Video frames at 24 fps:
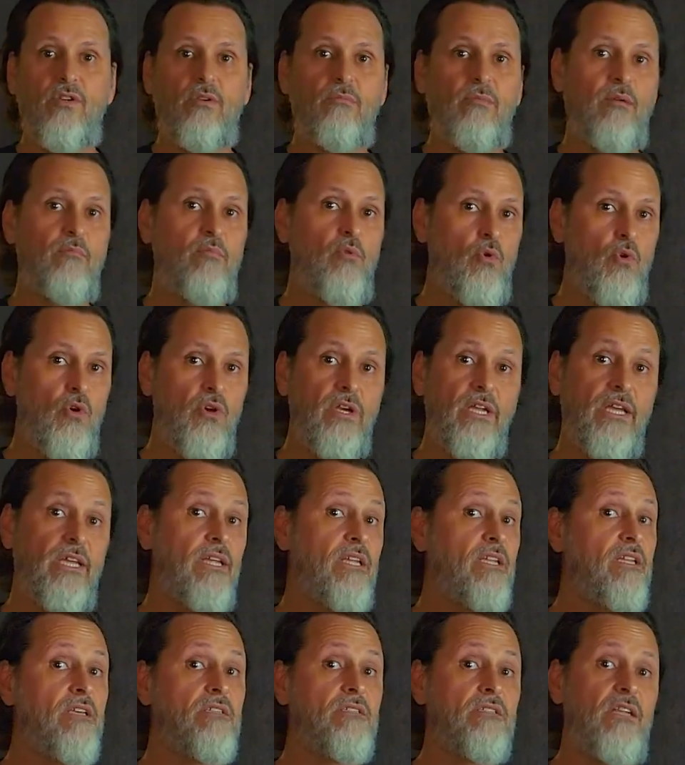on my board, and
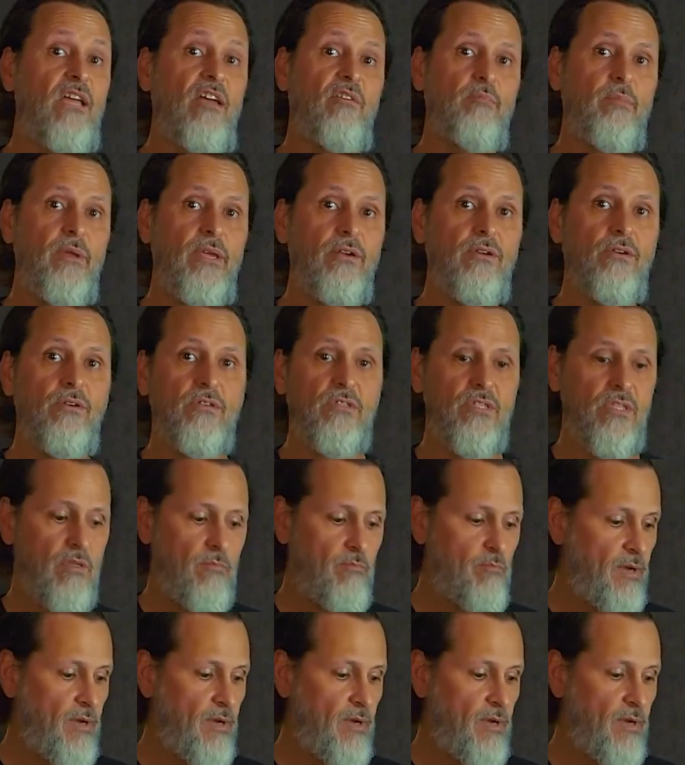it doesn't have meters,